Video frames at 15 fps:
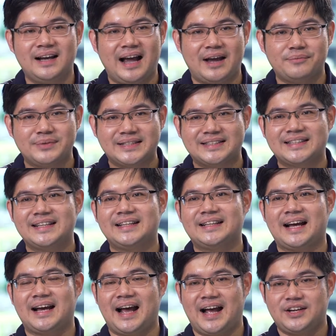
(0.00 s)
And we see
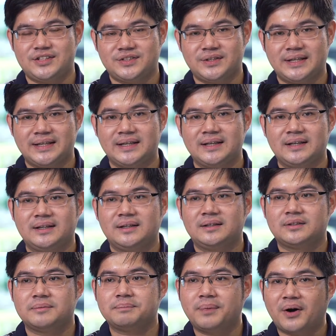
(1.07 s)
that actually
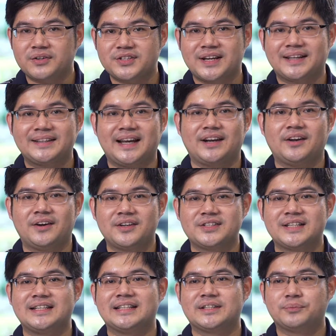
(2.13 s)
the blockchain
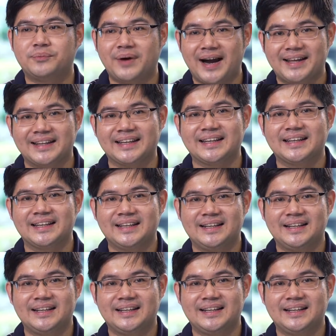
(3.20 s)
technology is ready.